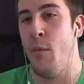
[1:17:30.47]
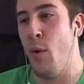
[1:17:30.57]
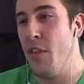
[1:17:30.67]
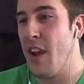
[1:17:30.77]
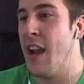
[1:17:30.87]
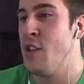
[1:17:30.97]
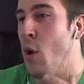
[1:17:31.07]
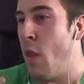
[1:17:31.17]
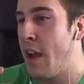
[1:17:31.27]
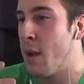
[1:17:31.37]
One thing I
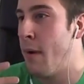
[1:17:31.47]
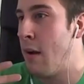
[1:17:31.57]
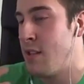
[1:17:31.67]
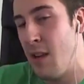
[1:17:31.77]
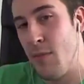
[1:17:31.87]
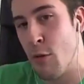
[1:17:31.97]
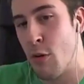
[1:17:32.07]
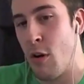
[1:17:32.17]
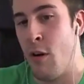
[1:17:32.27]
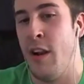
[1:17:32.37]
don't like about
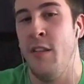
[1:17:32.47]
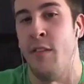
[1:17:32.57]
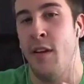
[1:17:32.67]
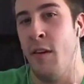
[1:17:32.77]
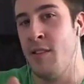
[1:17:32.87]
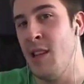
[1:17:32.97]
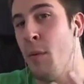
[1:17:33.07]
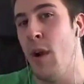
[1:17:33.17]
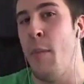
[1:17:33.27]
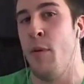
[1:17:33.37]
TeamViewer or any of the,
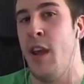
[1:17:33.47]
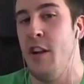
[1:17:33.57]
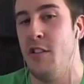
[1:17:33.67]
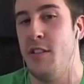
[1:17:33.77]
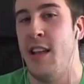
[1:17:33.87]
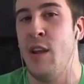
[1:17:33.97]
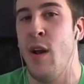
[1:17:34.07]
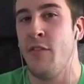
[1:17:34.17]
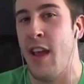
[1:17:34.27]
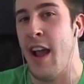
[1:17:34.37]
similar applications is that
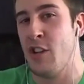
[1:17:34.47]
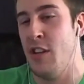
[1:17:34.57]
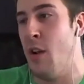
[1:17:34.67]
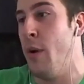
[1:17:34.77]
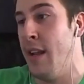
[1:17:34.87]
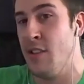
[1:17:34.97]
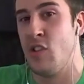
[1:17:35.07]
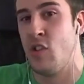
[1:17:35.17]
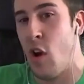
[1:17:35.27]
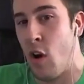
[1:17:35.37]
you have to actually
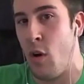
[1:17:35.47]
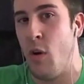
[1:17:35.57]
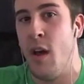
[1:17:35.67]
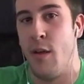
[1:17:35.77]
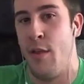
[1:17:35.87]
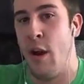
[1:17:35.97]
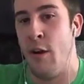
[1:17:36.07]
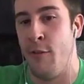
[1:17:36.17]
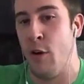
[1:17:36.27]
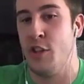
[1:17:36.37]
install
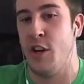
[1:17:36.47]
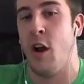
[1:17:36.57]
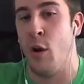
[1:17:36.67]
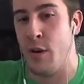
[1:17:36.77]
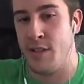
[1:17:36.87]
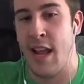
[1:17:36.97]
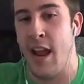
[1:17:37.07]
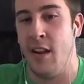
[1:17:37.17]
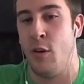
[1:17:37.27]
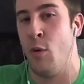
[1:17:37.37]
their version on OS
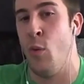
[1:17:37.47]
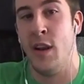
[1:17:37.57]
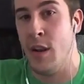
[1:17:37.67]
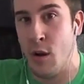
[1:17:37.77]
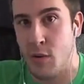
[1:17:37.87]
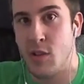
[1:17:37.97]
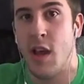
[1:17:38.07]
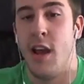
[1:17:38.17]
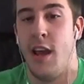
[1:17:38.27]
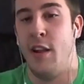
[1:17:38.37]
10 or Windows,
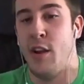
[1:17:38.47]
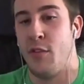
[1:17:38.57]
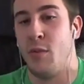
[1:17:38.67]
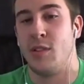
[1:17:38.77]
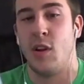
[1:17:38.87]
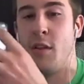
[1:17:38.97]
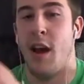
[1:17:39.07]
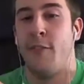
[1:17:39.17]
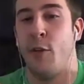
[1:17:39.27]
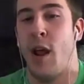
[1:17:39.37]
and then you have to install
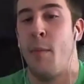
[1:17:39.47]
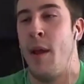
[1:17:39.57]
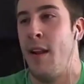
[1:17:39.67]
the iPhone app.